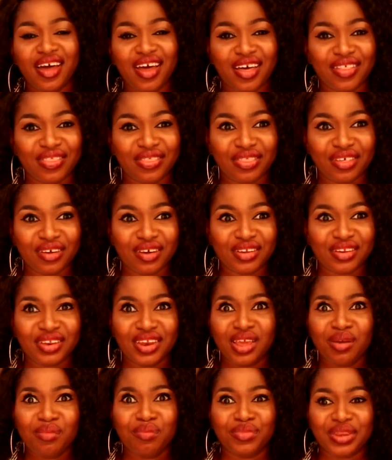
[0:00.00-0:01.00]
and uh,
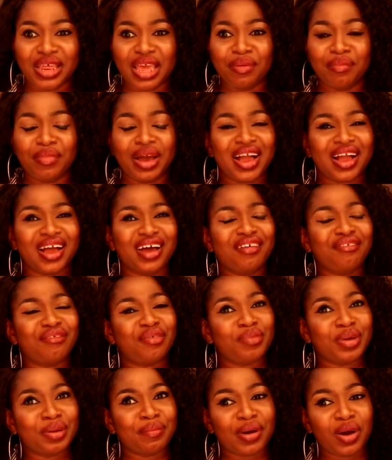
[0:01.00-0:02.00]
name them, I can't
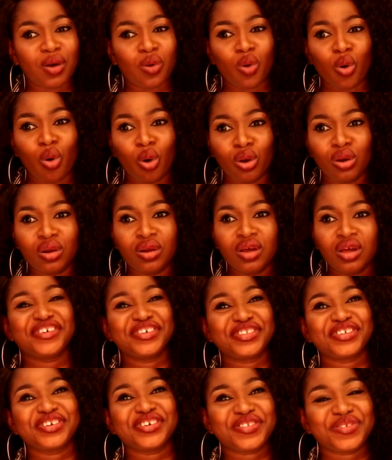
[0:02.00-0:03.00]
remember all.
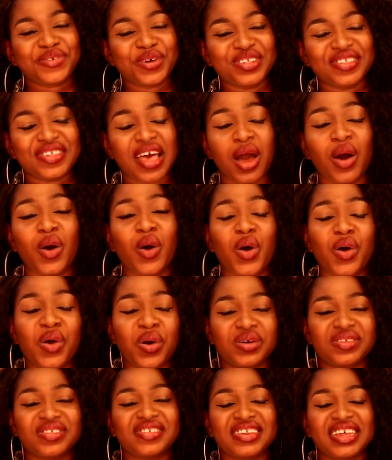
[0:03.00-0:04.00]
So those ones are all
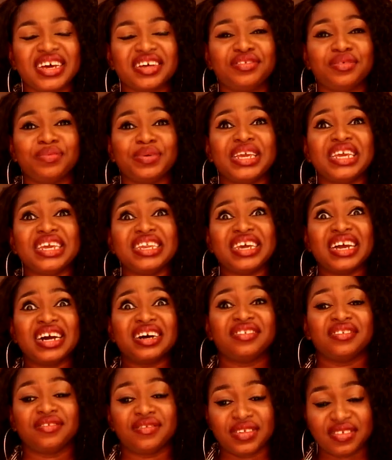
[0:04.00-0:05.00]
considered to be in the
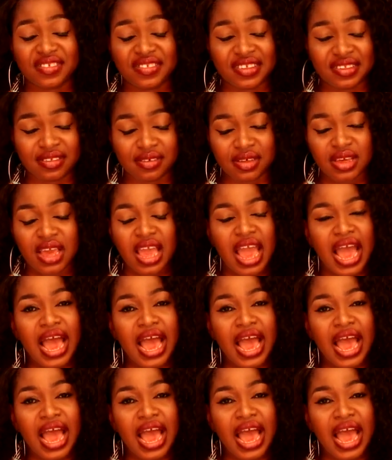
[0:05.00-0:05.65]
heart of the city.